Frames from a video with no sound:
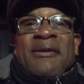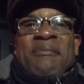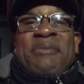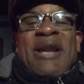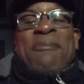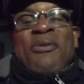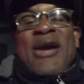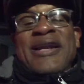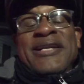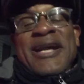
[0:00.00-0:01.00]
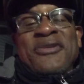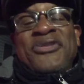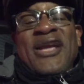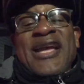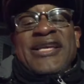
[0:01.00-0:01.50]
But I'm praying another
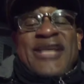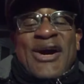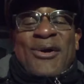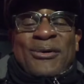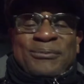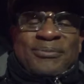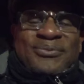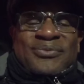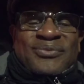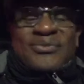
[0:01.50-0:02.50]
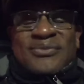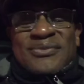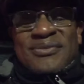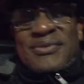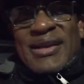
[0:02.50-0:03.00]
thing, y'all.
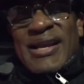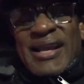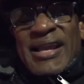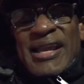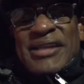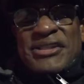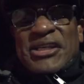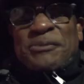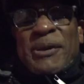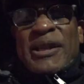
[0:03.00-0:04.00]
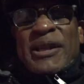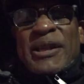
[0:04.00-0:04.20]
It's just been a